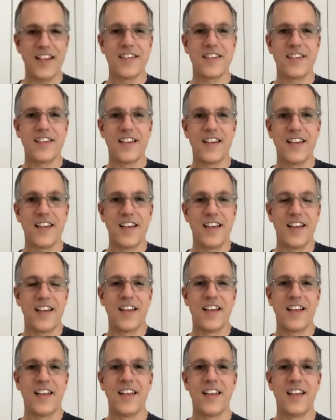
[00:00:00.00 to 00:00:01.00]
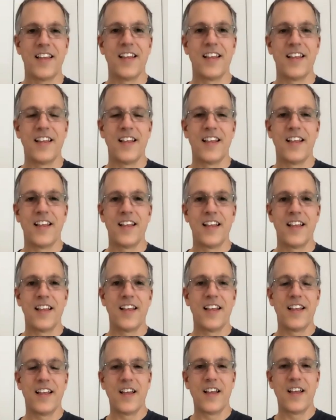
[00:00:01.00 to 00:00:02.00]
now officially have two
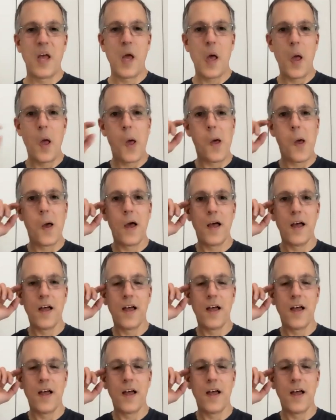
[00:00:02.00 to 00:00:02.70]
senior